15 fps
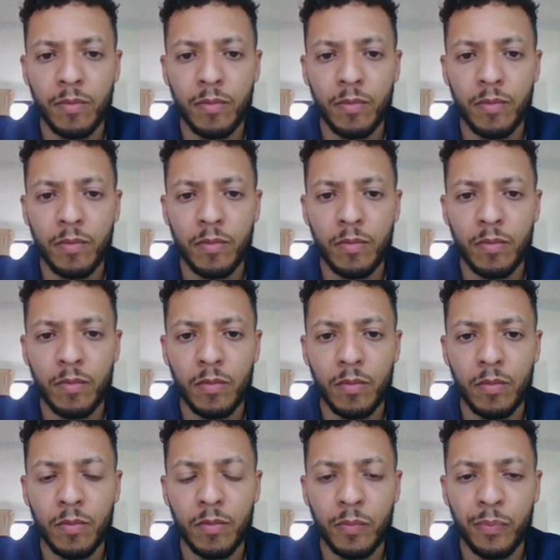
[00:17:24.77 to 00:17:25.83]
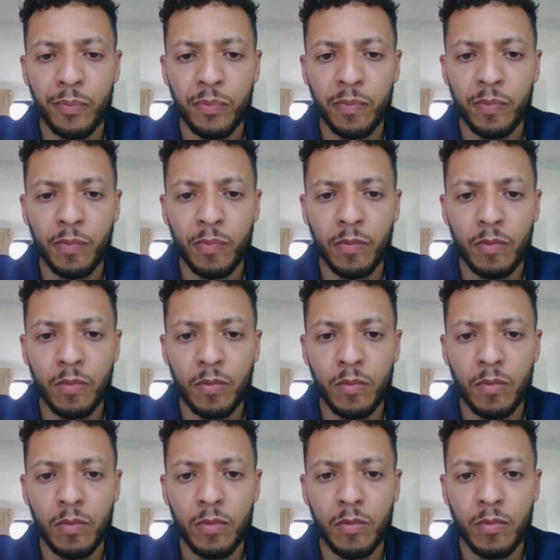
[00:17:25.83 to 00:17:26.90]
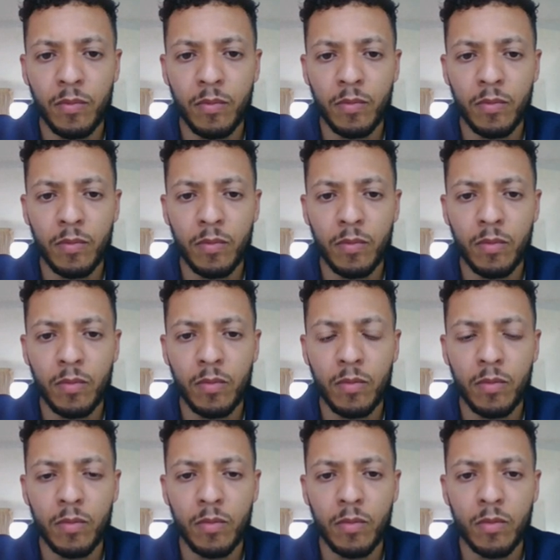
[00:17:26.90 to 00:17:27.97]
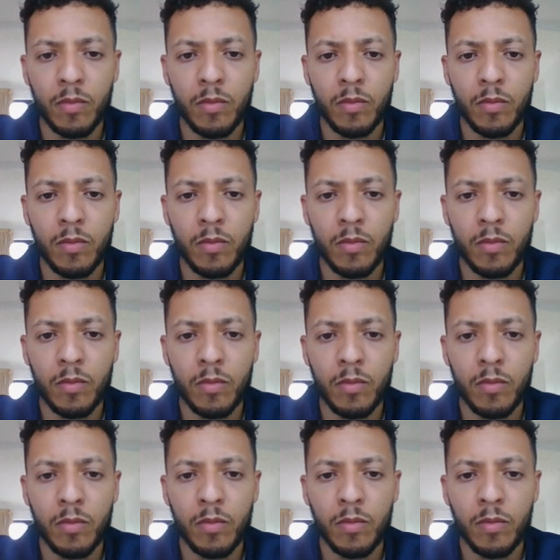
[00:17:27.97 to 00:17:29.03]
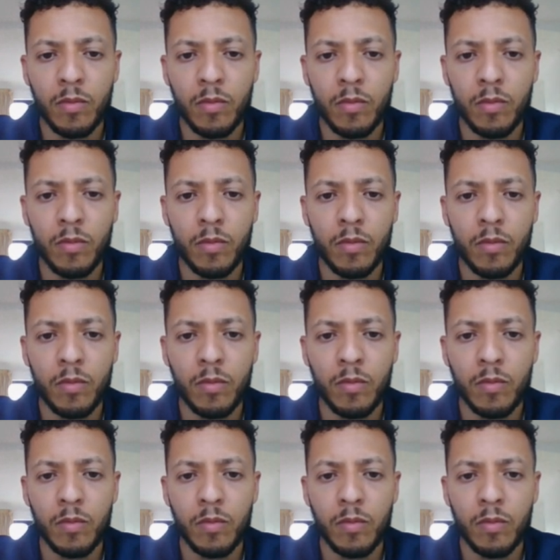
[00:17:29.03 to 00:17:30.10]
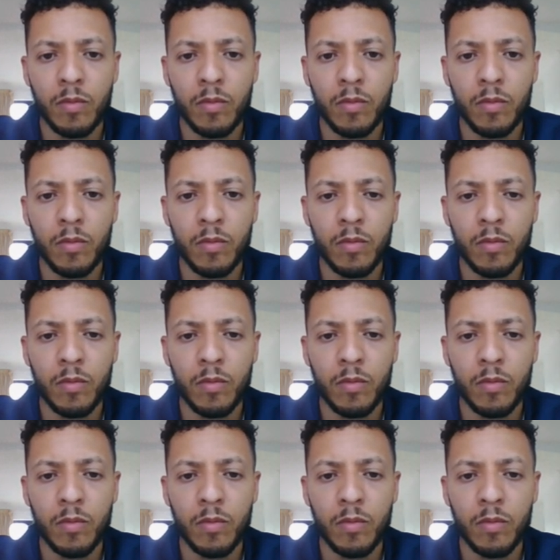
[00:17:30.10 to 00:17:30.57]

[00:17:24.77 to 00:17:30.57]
[no speech]